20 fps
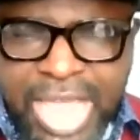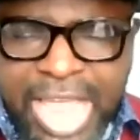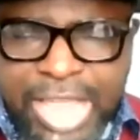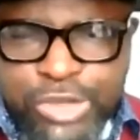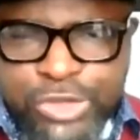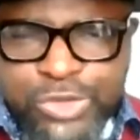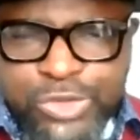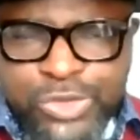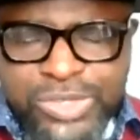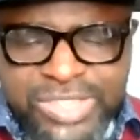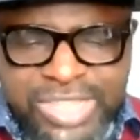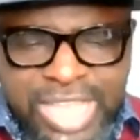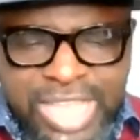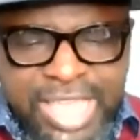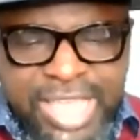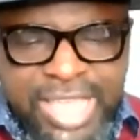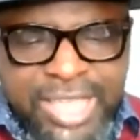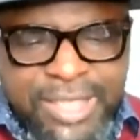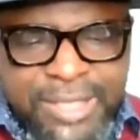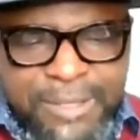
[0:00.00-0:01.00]
I used to
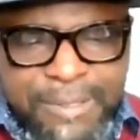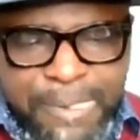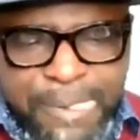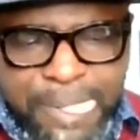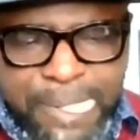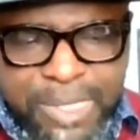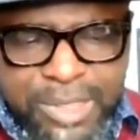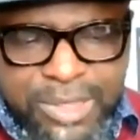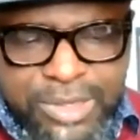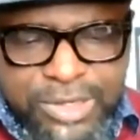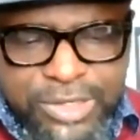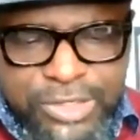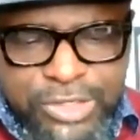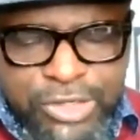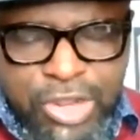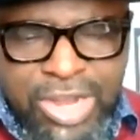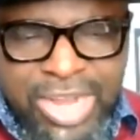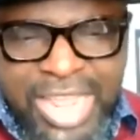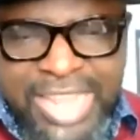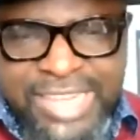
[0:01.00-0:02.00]
say
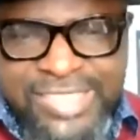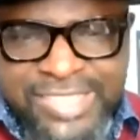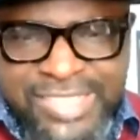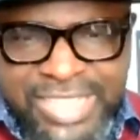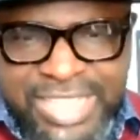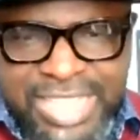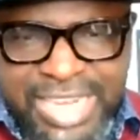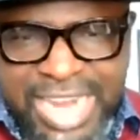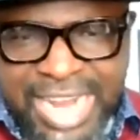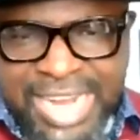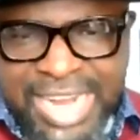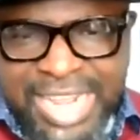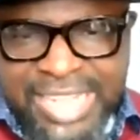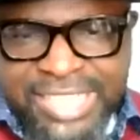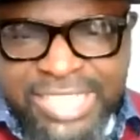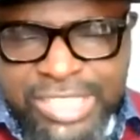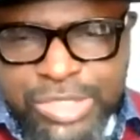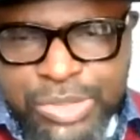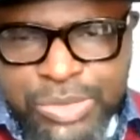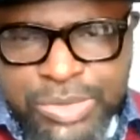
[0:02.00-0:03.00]
knowledge, skill, and
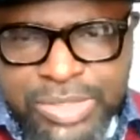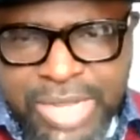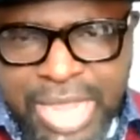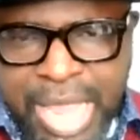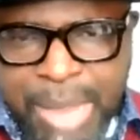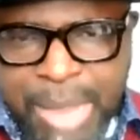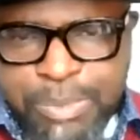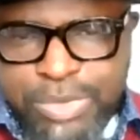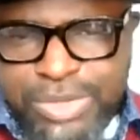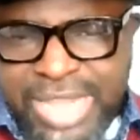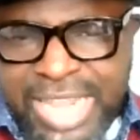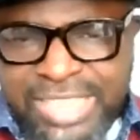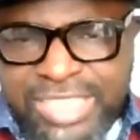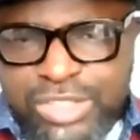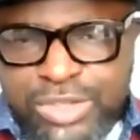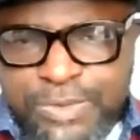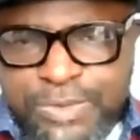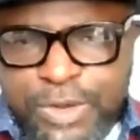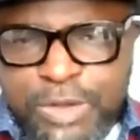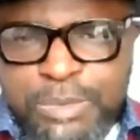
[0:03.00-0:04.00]
attitude. I put
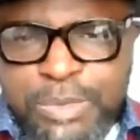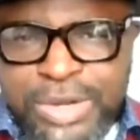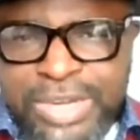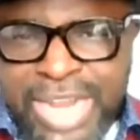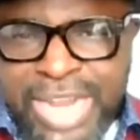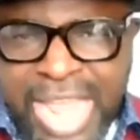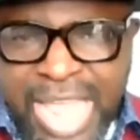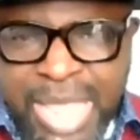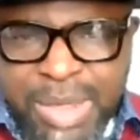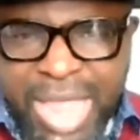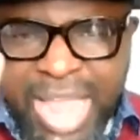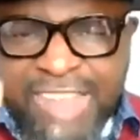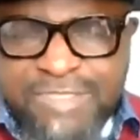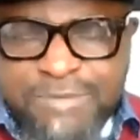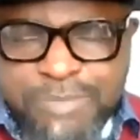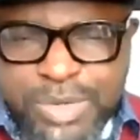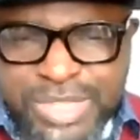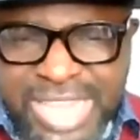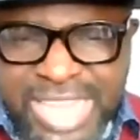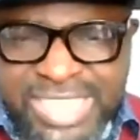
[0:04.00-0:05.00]
attitude for, but now
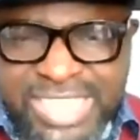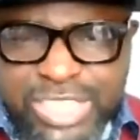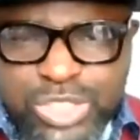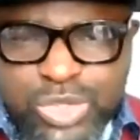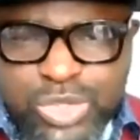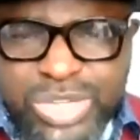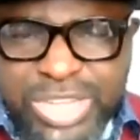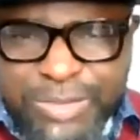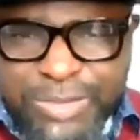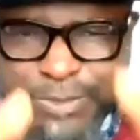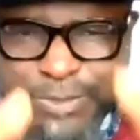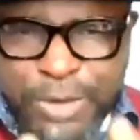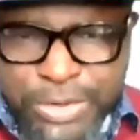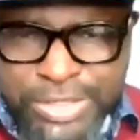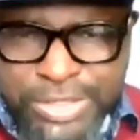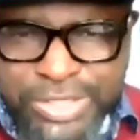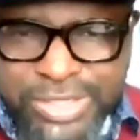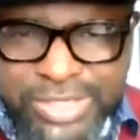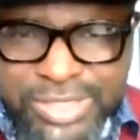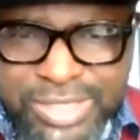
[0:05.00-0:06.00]
I've put attitude in
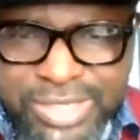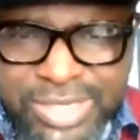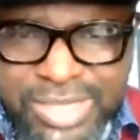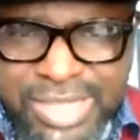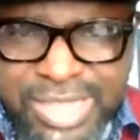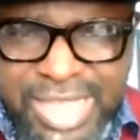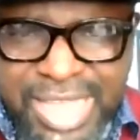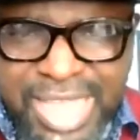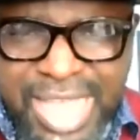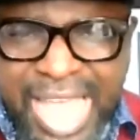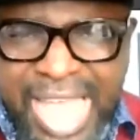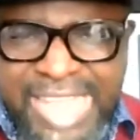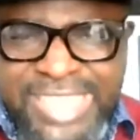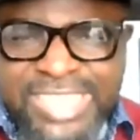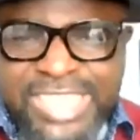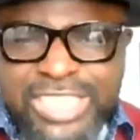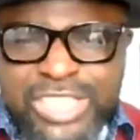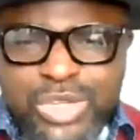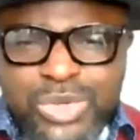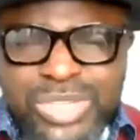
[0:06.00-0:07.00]
front.
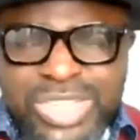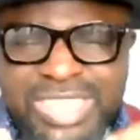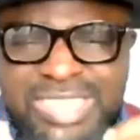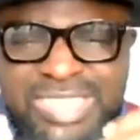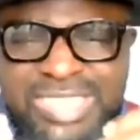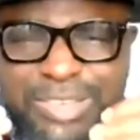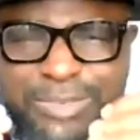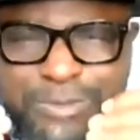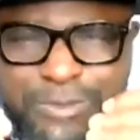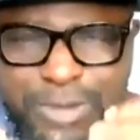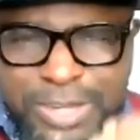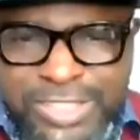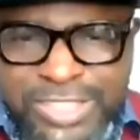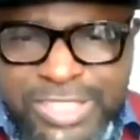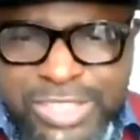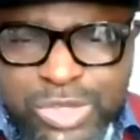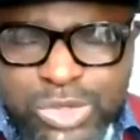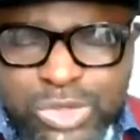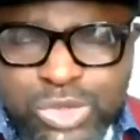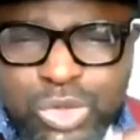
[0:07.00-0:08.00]
Attitude is the
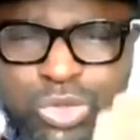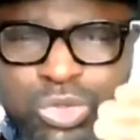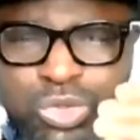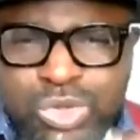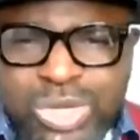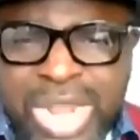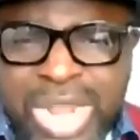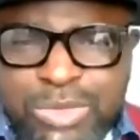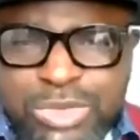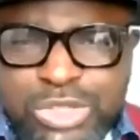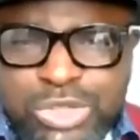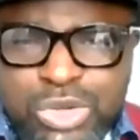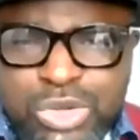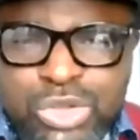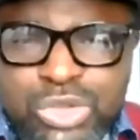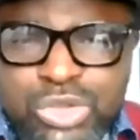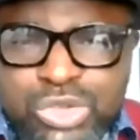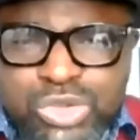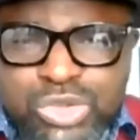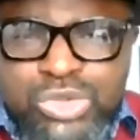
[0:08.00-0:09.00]
fortitude to do that which you
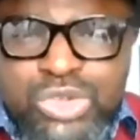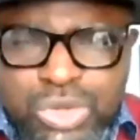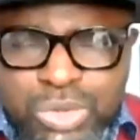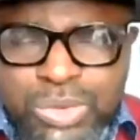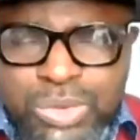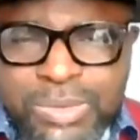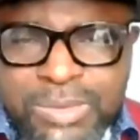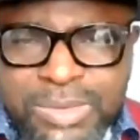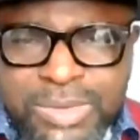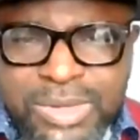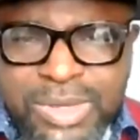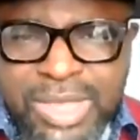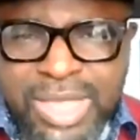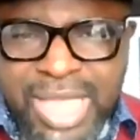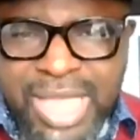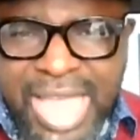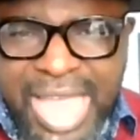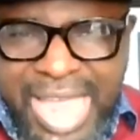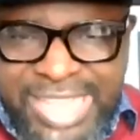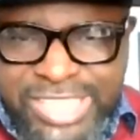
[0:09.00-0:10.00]
know you should do.
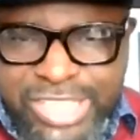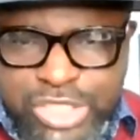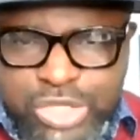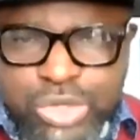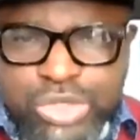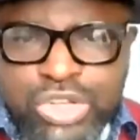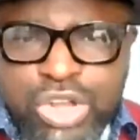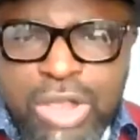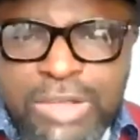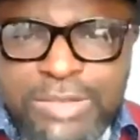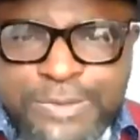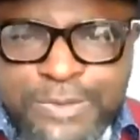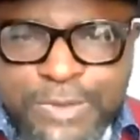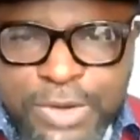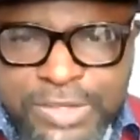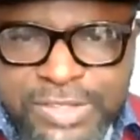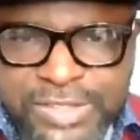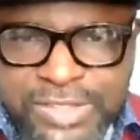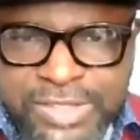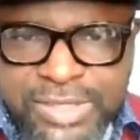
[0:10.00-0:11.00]
Attitude comes
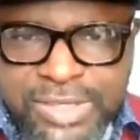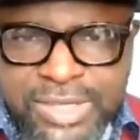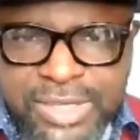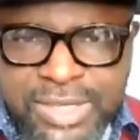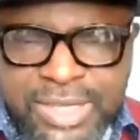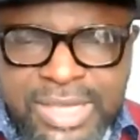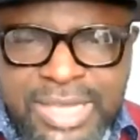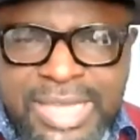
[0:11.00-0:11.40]
first.